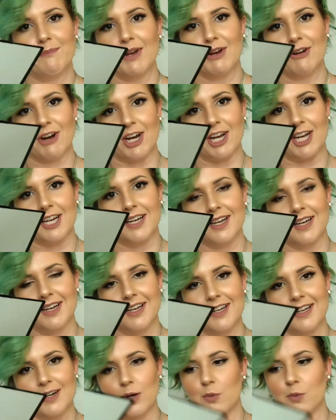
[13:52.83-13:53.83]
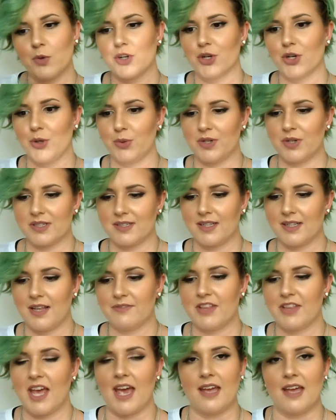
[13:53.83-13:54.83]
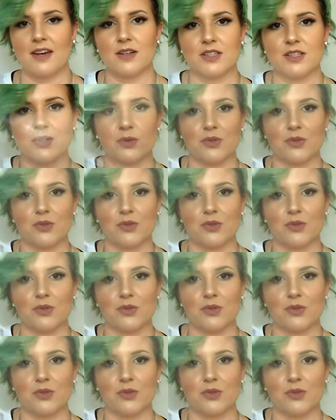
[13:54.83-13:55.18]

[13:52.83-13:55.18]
mirror. Who doesn't love that?